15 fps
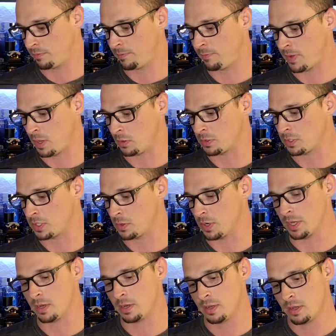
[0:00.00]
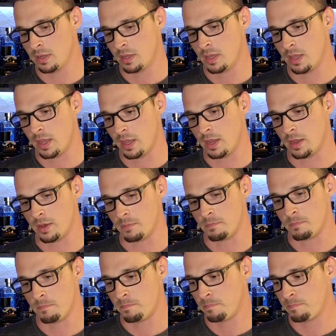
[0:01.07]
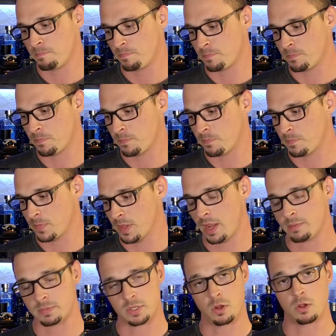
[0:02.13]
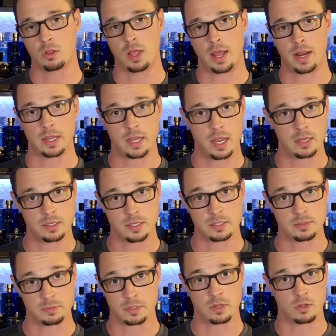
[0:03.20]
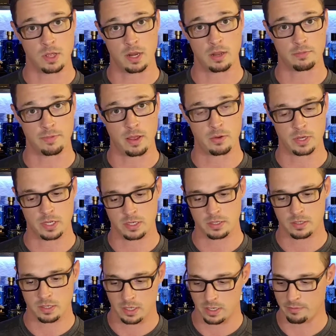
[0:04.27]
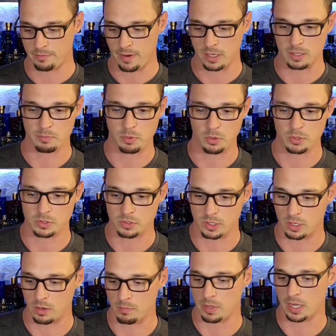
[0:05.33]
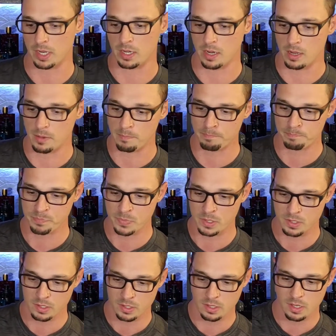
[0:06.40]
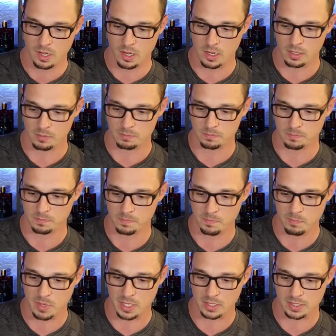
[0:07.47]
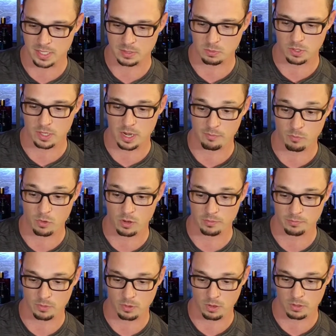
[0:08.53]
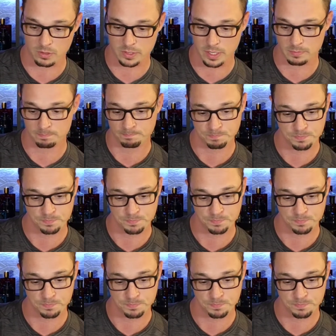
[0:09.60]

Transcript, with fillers: feel to it. Um, I'm so glad I got this. I'm so glad I found it and finally pulled the trigger on picking it up um, because that's one that I've wanted for a long time